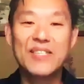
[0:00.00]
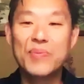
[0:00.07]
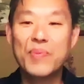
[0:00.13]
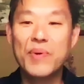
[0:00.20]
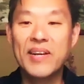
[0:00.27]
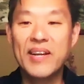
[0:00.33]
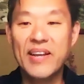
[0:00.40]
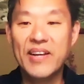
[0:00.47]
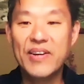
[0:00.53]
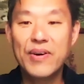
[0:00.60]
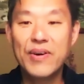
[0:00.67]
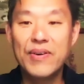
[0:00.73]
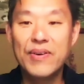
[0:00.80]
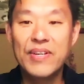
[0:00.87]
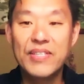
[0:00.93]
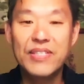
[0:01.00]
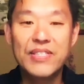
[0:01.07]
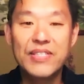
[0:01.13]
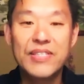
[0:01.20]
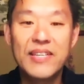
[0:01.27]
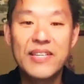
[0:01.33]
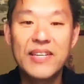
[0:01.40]
want to
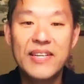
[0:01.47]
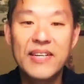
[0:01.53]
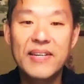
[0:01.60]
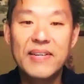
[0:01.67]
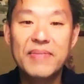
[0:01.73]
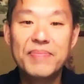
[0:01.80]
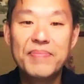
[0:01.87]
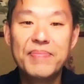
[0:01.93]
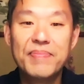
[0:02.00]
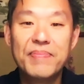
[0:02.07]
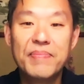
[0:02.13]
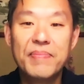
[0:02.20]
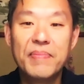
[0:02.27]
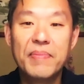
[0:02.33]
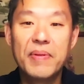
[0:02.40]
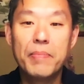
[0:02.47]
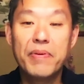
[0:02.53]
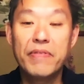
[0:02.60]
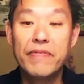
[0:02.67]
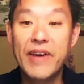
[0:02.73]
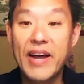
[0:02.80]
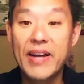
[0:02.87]
encourage
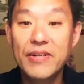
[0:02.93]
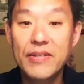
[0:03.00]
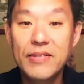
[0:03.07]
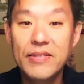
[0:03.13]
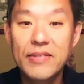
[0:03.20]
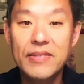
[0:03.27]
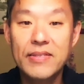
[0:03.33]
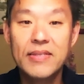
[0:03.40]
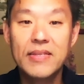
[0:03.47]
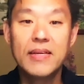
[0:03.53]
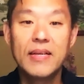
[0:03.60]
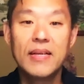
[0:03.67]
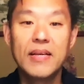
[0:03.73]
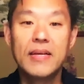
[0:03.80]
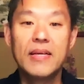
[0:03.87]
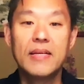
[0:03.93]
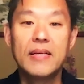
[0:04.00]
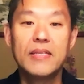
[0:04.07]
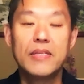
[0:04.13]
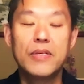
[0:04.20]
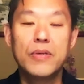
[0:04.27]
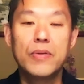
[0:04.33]
providers
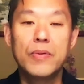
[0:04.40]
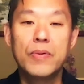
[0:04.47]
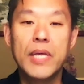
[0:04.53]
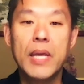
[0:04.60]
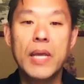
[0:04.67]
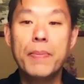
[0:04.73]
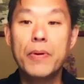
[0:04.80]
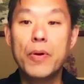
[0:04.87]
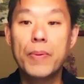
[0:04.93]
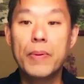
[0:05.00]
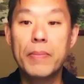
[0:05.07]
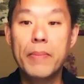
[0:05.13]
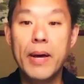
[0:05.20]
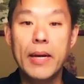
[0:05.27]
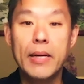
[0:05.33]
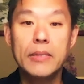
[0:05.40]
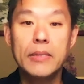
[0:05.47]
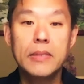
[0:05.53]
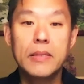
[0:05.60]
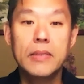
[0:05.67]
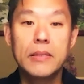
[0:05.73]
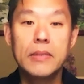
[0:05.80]
to keep an open mind,
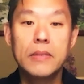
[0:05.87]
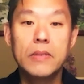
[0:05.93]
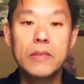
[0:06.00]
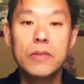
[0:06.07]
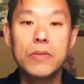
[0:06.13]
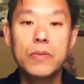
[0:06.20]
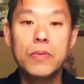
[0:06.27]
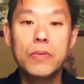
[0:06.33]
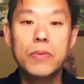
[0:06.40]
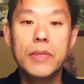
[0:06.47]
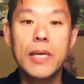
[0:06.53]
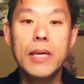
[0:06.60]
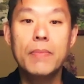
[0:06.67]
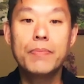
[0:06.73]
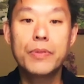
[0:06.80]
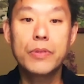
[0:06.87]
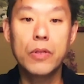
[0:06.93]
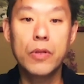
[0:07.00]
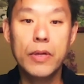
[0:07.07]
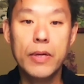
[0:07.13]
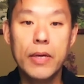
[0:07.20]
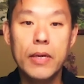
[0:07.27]
to keep
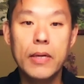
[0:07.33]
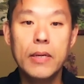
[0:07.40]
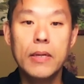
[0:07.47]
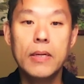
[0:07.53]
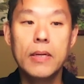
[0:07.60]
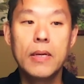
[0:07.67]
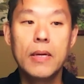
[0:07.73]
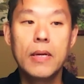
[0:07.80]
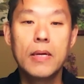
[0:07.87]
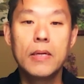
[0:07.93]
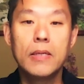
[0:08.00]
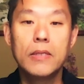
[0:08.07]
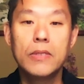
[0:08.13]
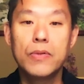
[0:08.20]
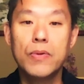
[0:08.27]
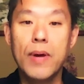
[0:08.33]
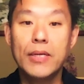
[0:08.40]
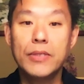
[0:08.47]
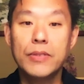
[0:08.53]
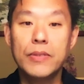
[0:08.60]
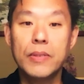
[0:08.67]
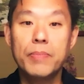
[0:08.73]
looking, to
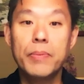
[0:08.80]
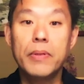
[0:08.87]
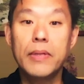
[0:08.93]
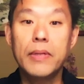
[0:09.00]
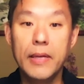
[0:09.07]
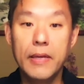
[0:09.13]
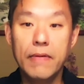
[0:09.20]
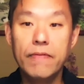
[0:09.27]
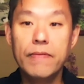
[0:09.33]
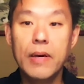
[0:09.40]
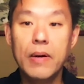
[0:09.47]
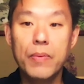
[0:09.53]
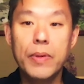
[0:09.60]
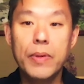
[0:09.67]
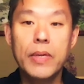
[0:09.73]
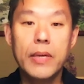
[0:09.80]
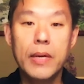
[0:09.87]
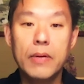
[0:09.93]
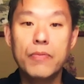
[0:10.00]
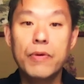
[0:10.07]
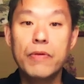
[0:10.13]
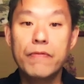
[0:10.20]
actually believe that we can
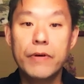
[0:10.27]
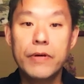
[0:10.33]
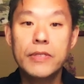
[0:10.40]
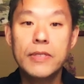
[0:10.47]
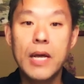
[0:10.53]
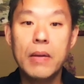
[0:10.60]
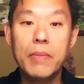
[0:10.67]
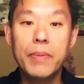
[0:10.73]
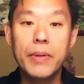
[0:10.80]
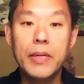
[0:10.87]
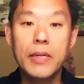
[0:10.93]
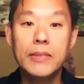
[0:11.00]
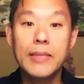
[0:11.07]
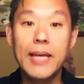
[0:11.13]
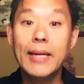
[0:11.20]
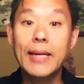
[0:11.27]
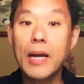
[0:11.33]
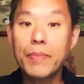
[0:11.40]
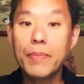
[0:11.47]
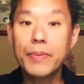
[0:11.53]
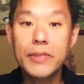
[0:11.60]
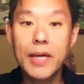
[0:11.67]
reverse diabetes and
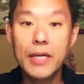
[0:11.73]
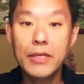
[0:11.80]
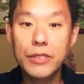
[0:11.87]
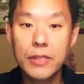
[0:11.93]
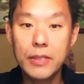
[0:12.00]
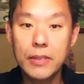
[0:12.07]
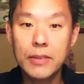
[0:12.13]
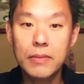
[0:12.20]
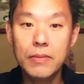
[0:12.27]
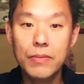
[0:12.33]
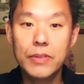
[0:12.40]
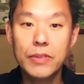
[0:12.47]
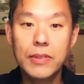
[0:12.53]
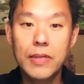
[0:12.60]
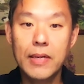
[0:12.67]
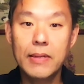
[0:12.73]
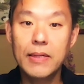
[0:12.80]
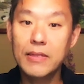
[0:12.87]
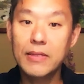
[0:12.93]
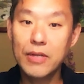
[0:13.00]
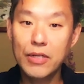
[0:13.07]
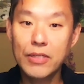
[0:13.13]
hypertension, which I
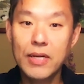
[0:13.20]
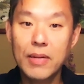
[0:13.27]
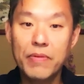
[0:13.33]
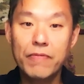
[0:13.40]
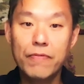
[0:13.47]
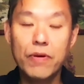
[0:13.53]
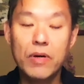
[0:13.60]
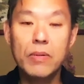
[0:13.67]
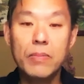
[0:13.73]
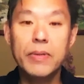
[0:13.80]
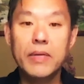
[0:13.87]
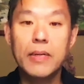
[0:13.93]
didn't touch on before, but